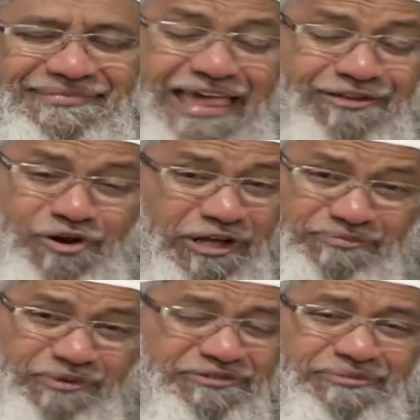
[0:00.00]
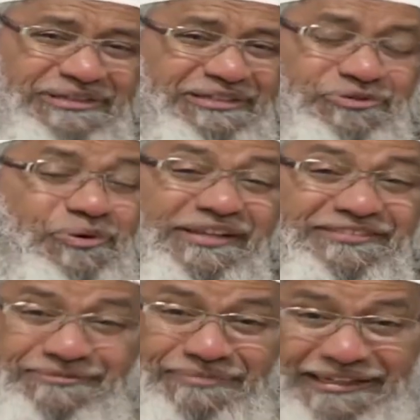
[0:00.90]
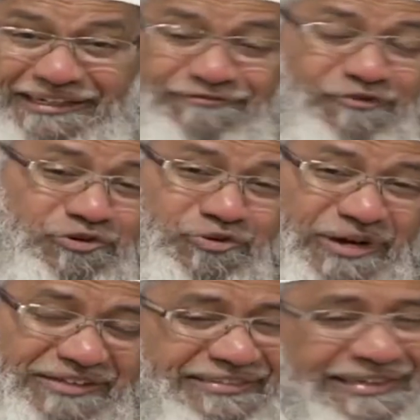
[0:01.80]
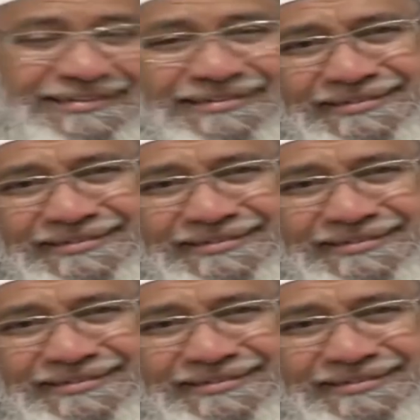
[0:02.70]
as long as possible, 2 hours is better. If not 2 hours, then